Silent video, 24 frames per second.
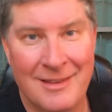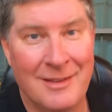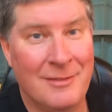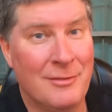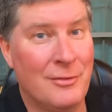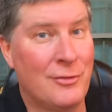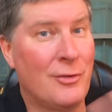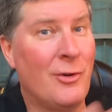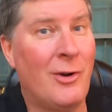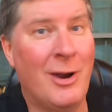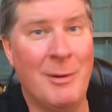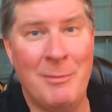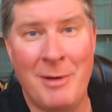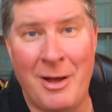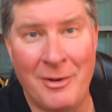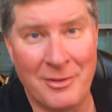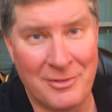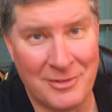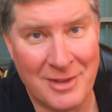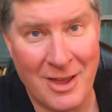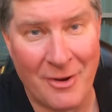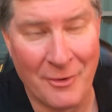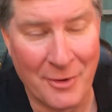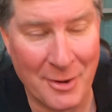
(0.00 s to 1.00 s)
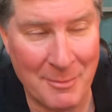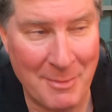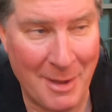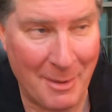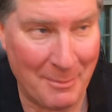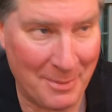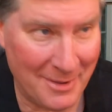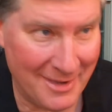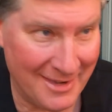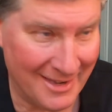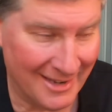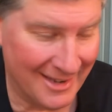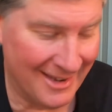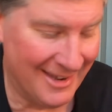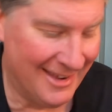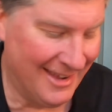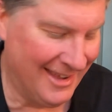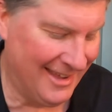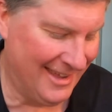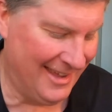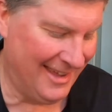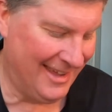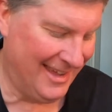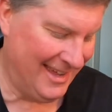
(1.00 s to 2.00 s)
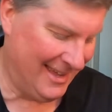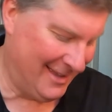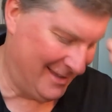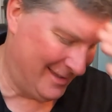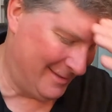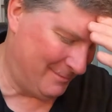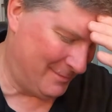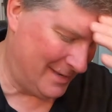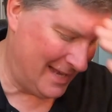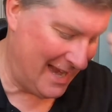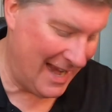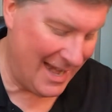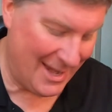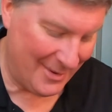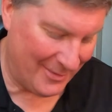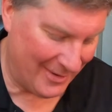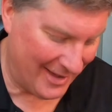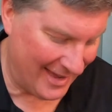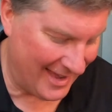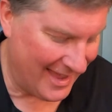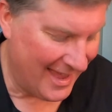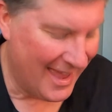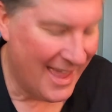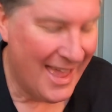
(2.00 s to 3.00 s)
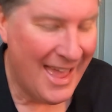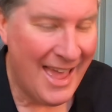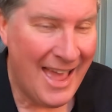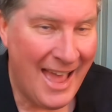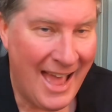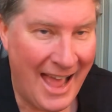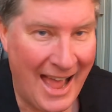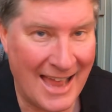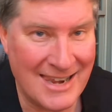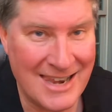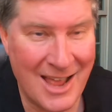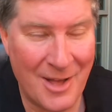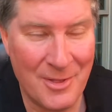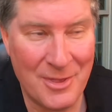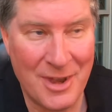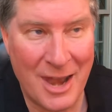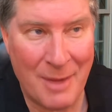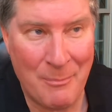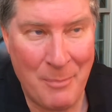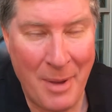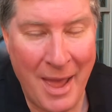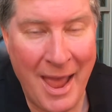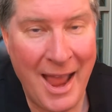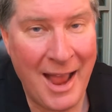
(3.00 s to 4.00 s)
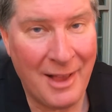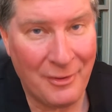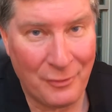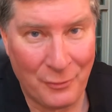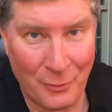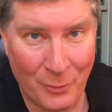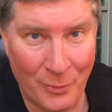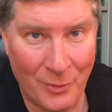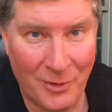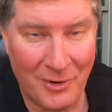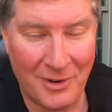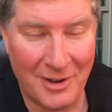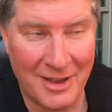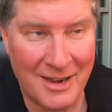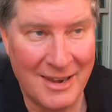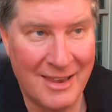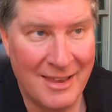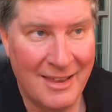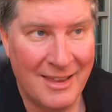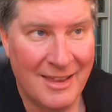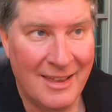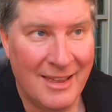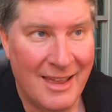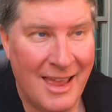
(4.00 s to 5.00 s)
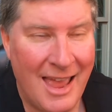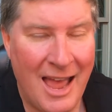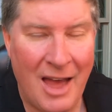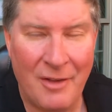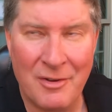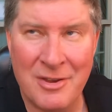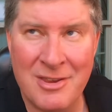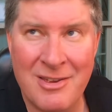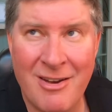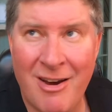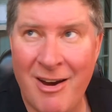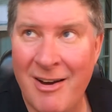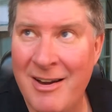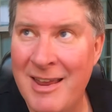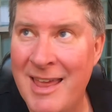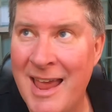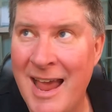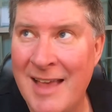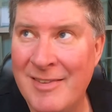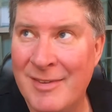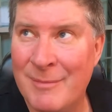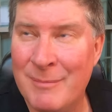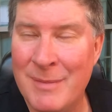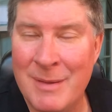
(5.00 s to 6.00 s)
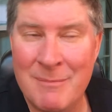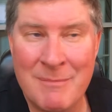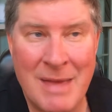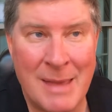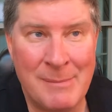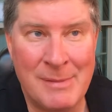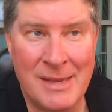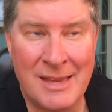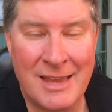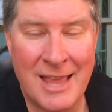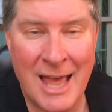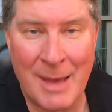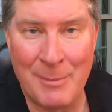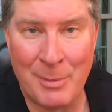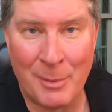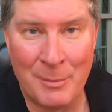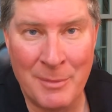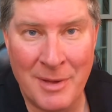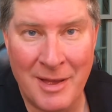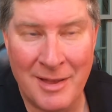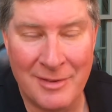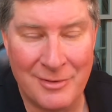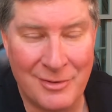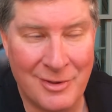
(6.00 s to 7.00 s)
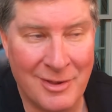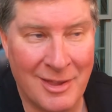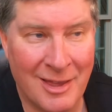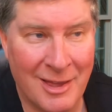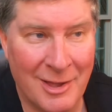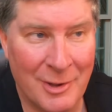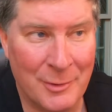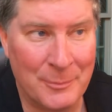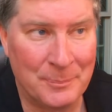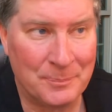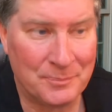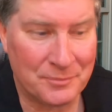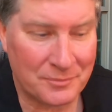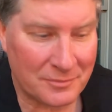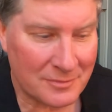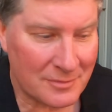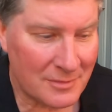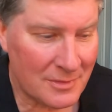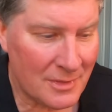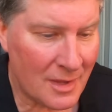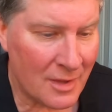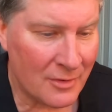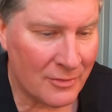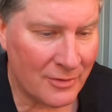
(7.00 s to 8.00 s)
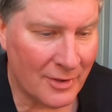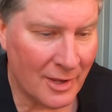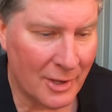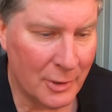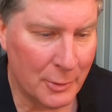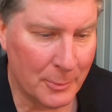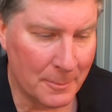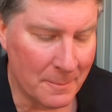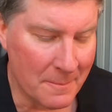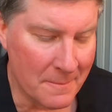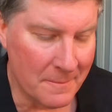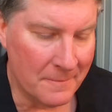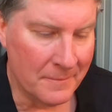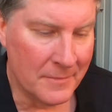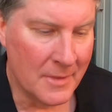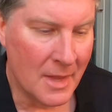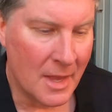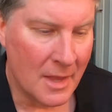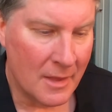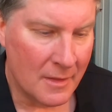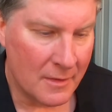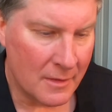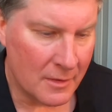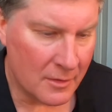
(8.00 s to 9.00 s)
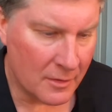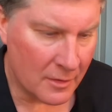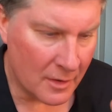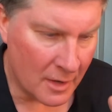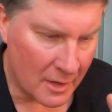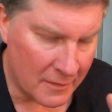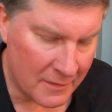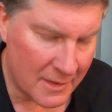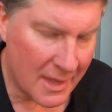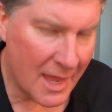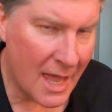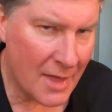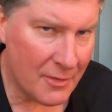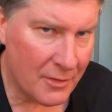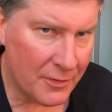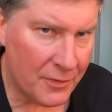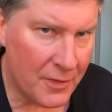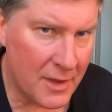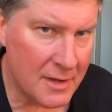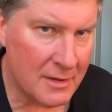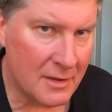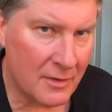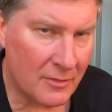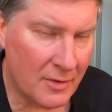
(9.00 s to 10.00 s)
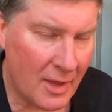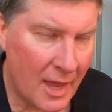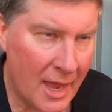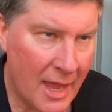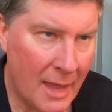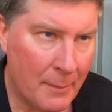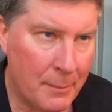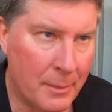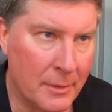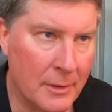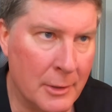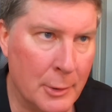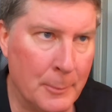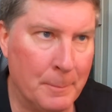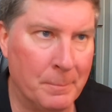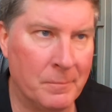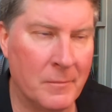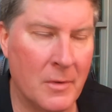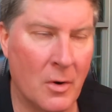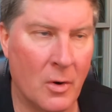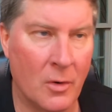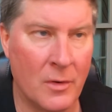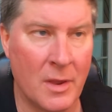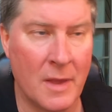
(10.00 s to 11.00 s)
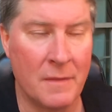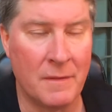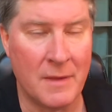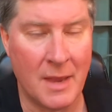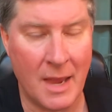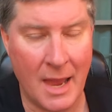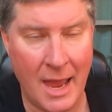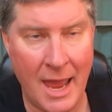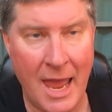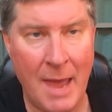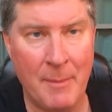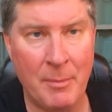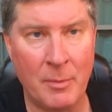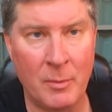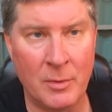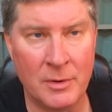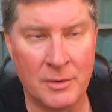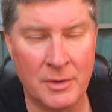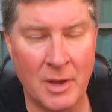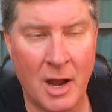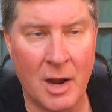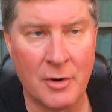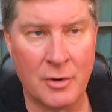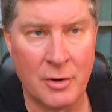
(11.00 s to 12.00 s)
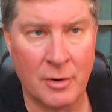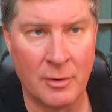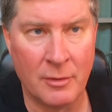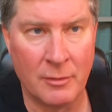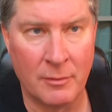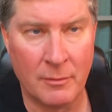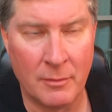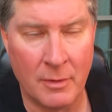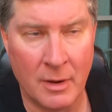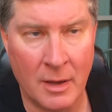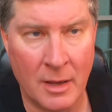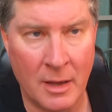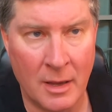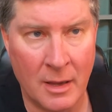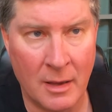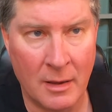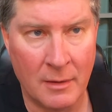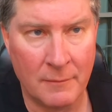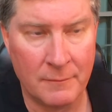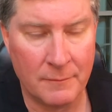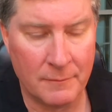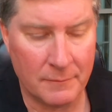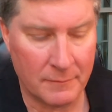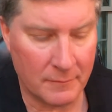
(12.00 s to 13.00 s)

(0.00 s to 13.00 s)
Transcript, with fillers: Sorry about all this talking about peeing. But anyway, I know that I passed one out in the yard. It hasn't been maybe a couple months ago. So, and the other thing that's happened, or that happened with Dr.